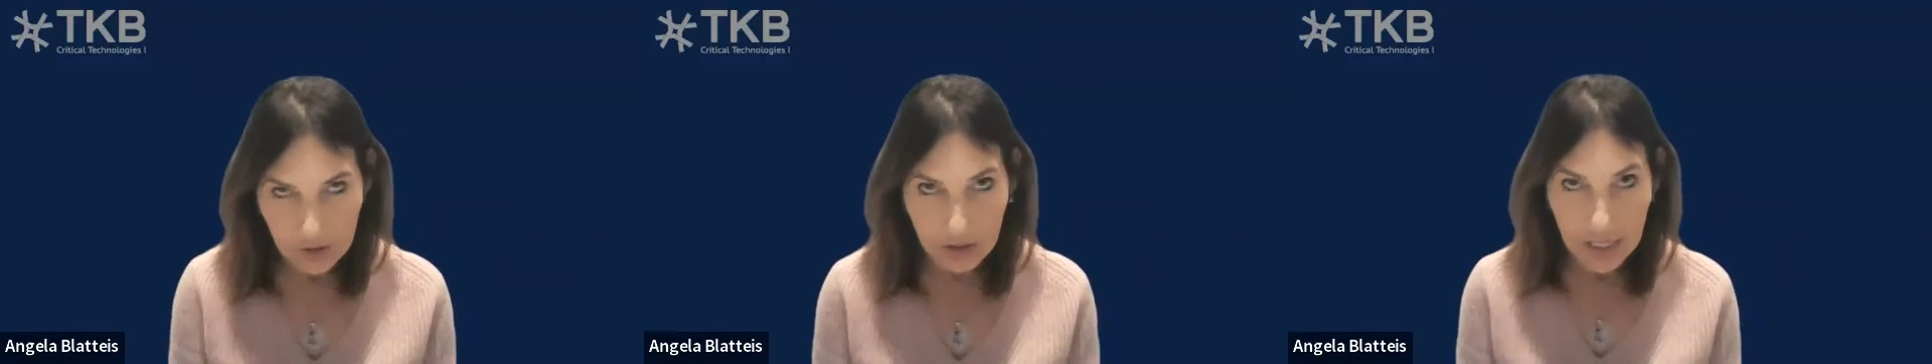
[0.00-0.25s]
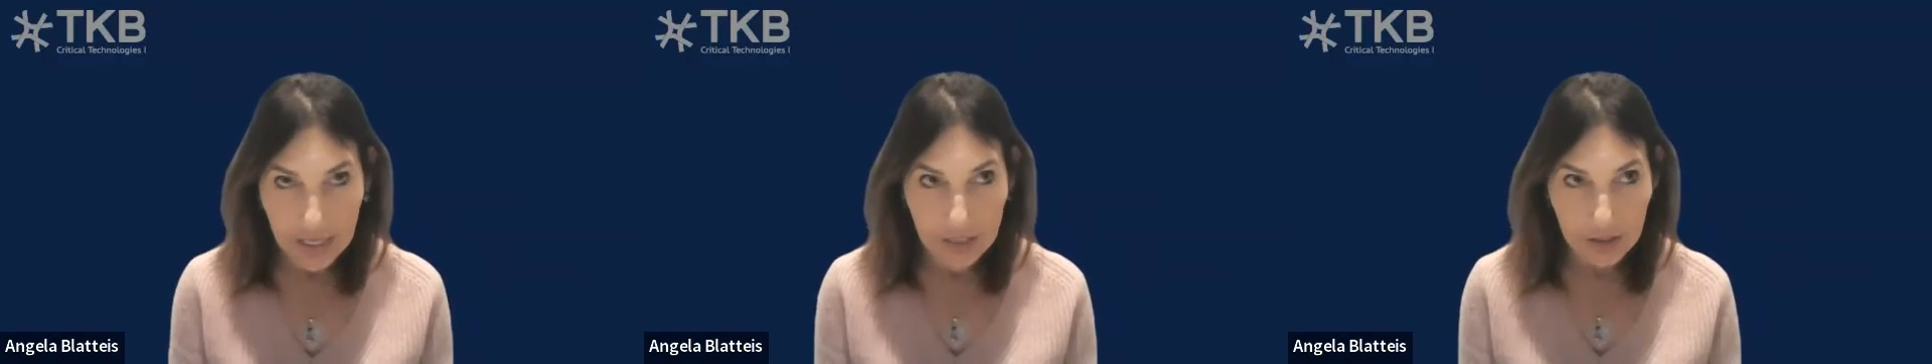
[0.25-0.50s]

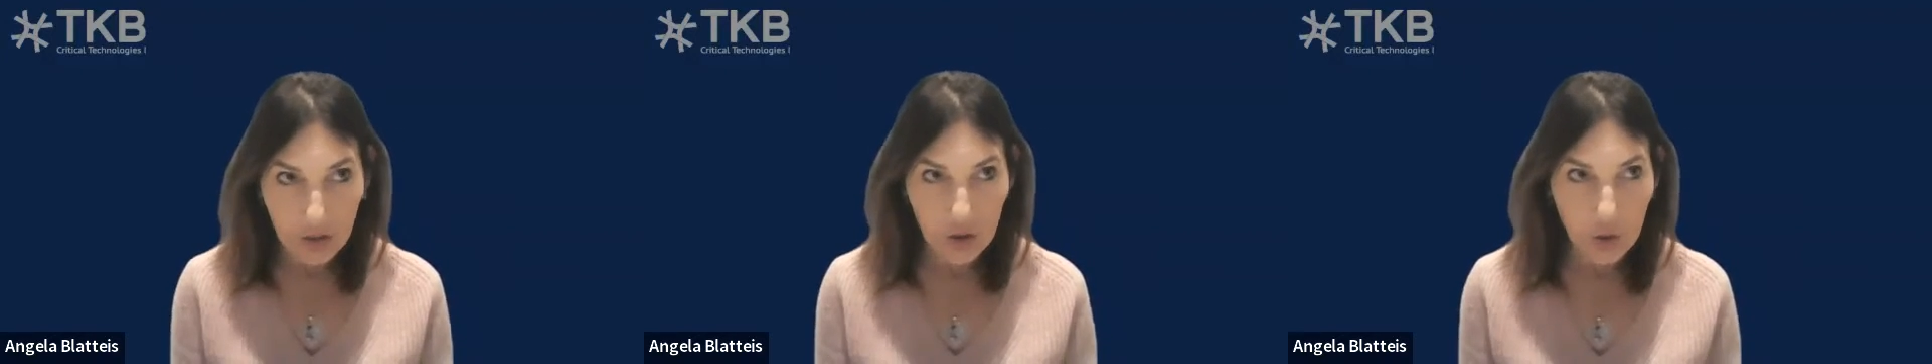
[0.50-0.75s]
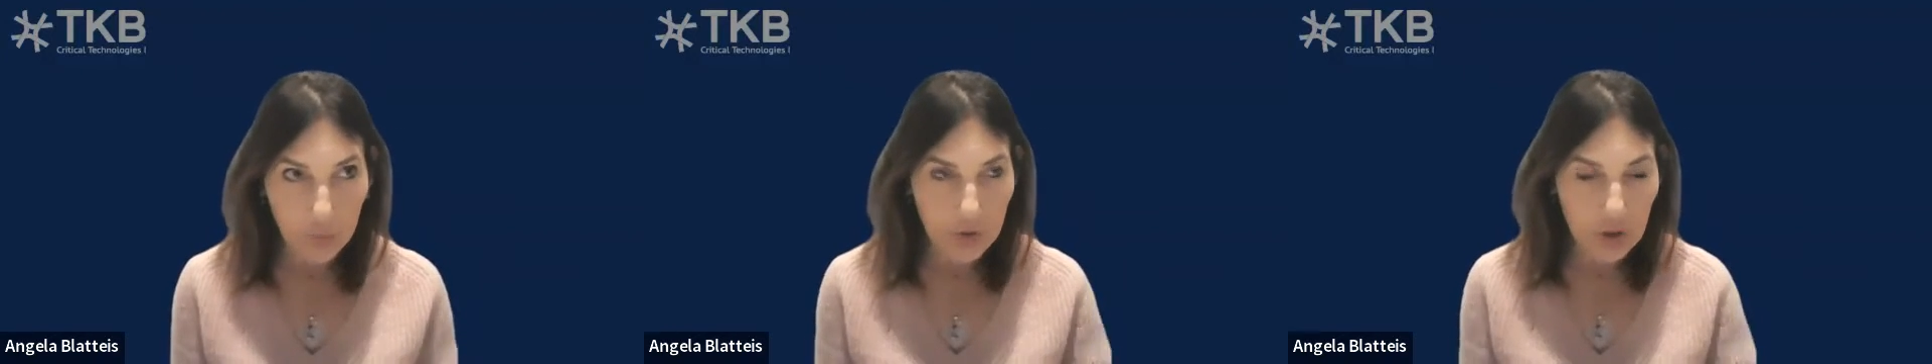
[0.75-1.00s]
that
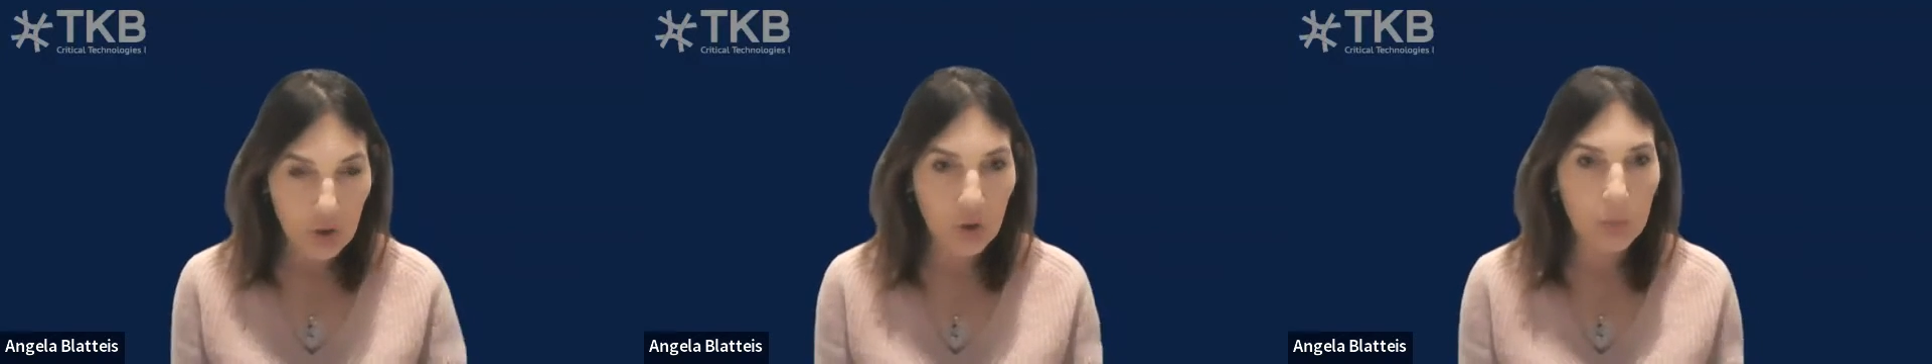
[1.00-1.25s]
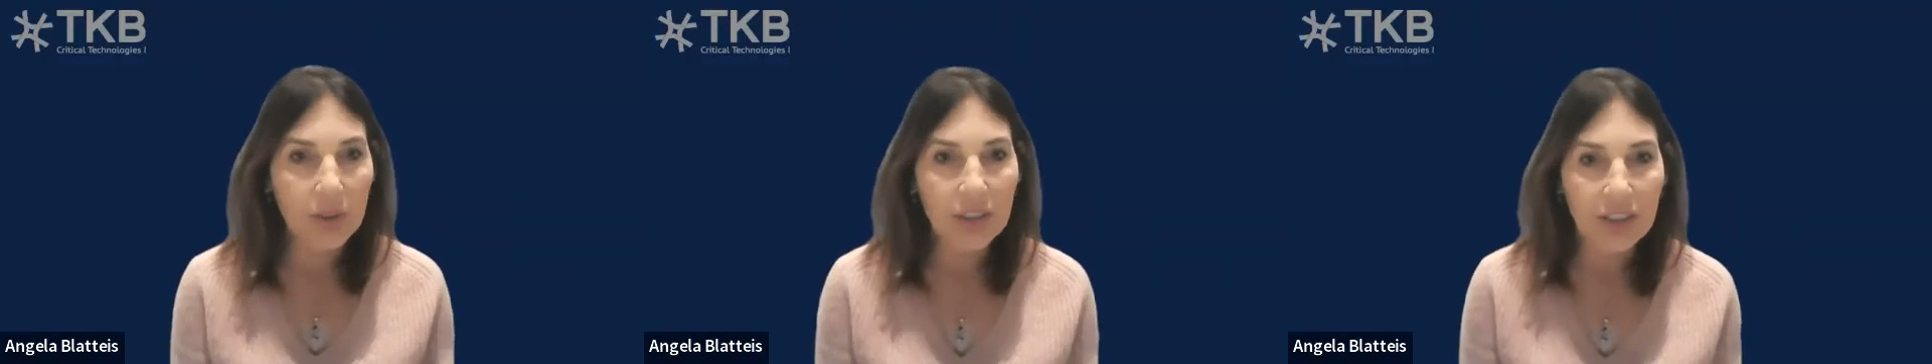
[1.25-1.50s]
you've
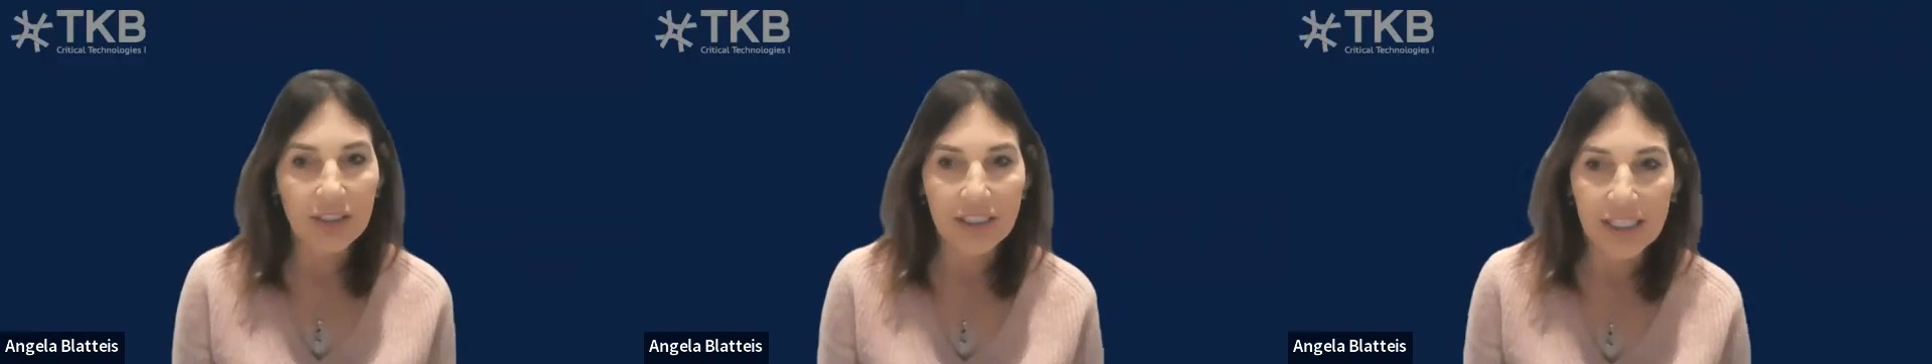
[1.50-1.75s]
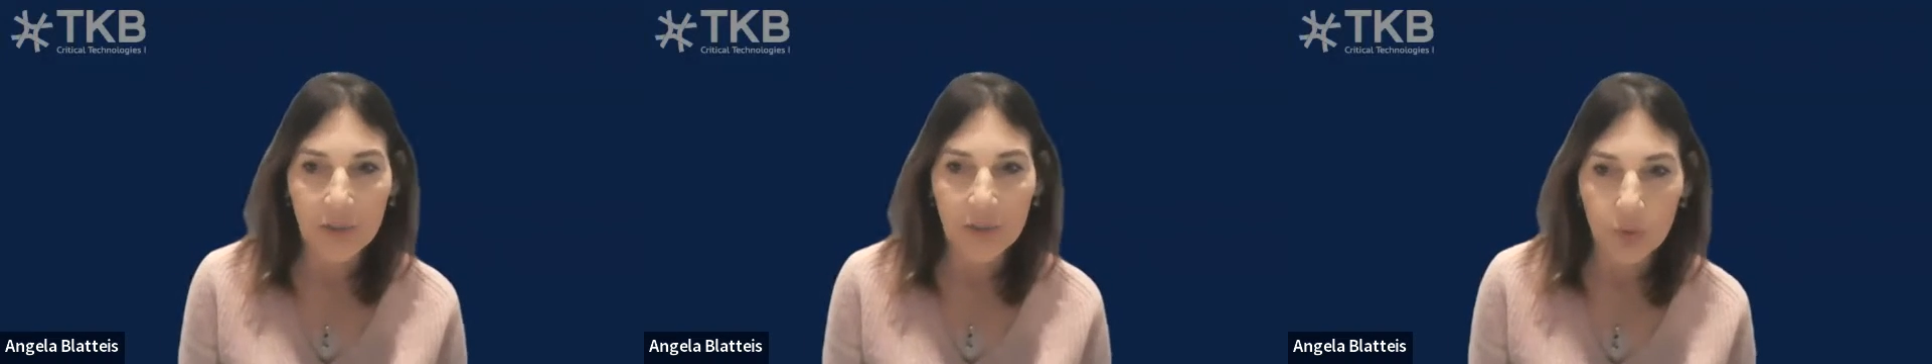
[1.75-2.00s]
determined
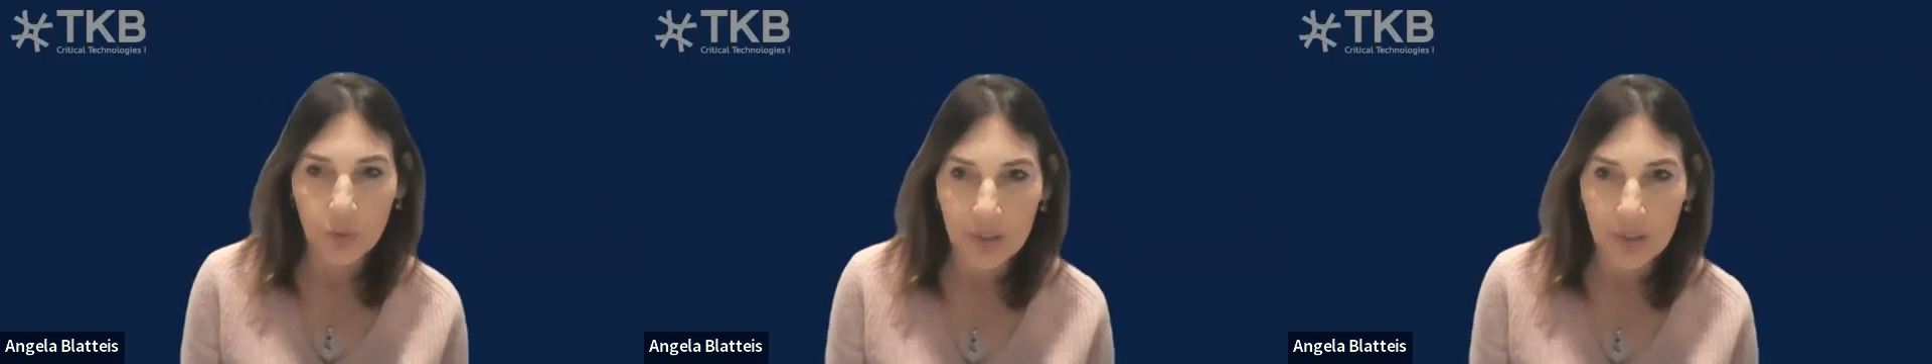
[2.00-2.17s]
together